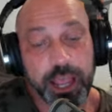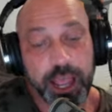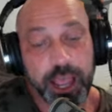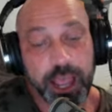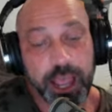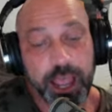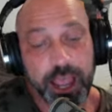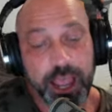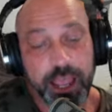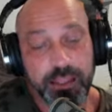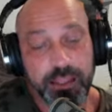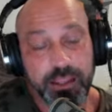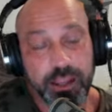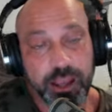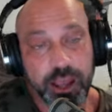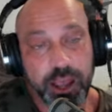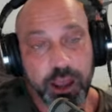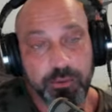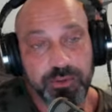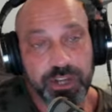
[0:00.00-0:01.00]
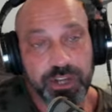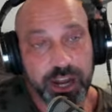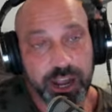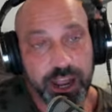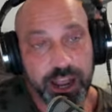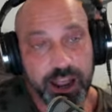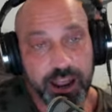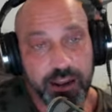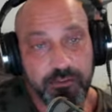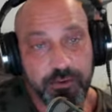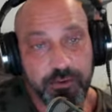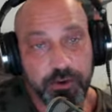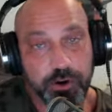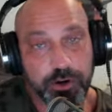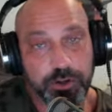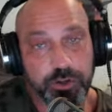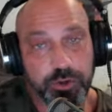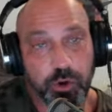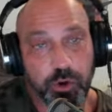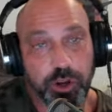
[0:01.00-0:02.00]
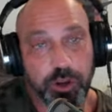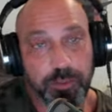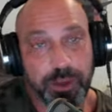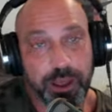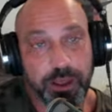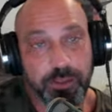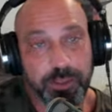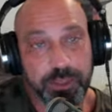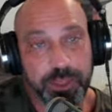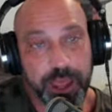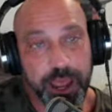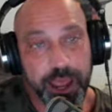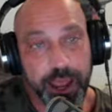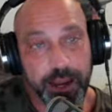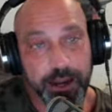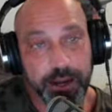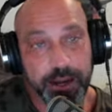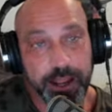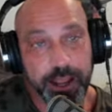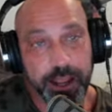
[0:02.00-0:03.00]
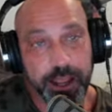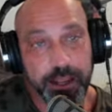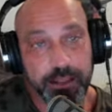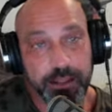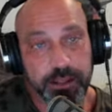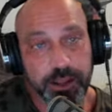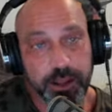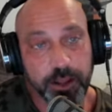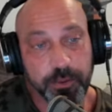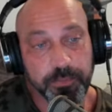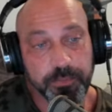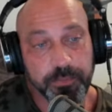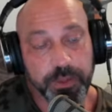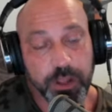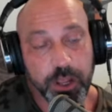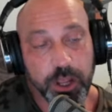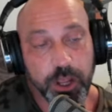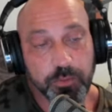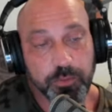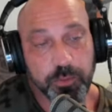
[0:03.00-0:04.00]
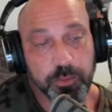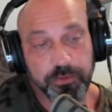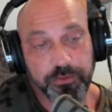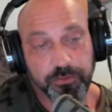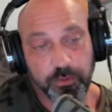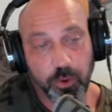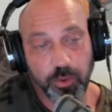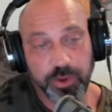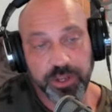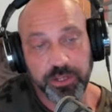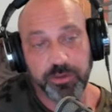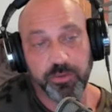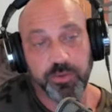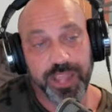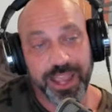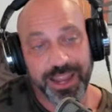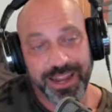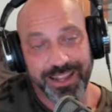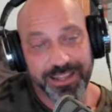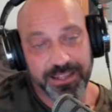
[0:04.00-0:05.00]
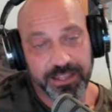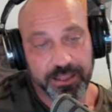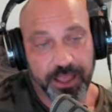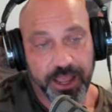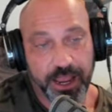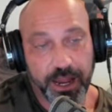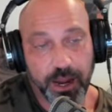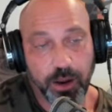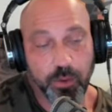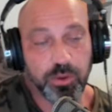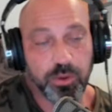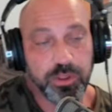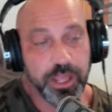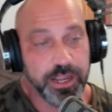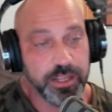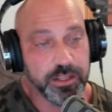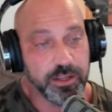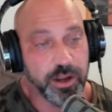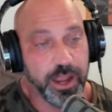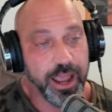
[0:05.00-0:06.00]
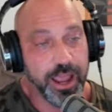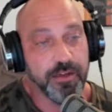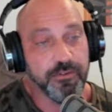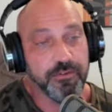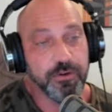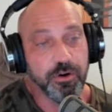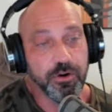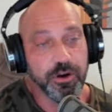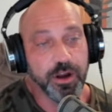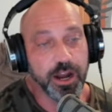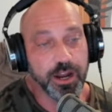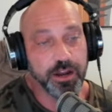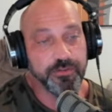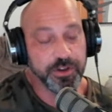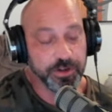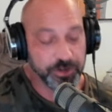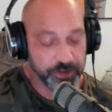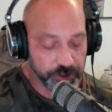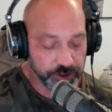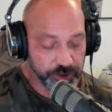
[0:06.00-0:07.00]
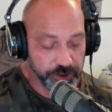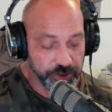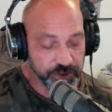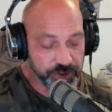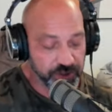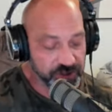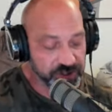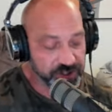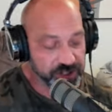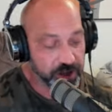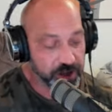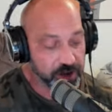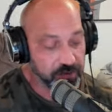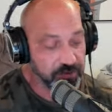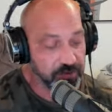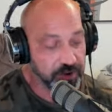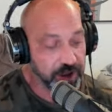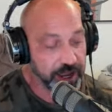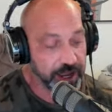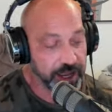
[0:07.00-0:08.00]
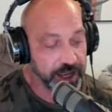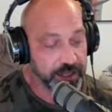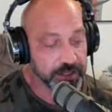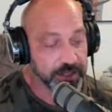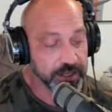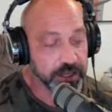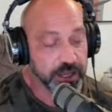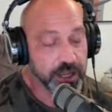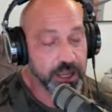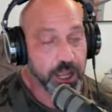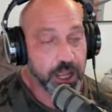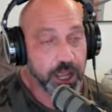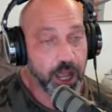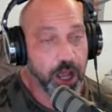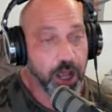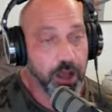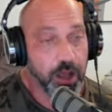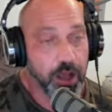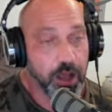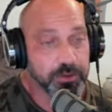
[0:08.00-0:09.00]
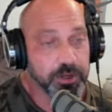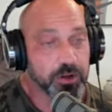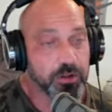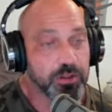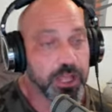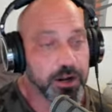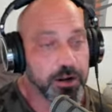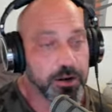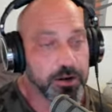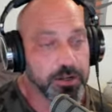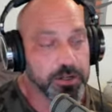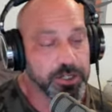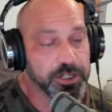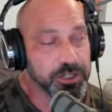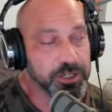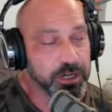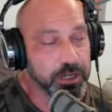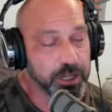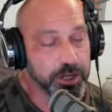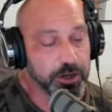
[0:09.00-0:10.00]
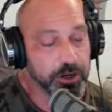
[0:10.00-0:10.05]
And I was going to have her talk about that. And but before we get into that, I would like to have her kind of introduce herself and, she's going to let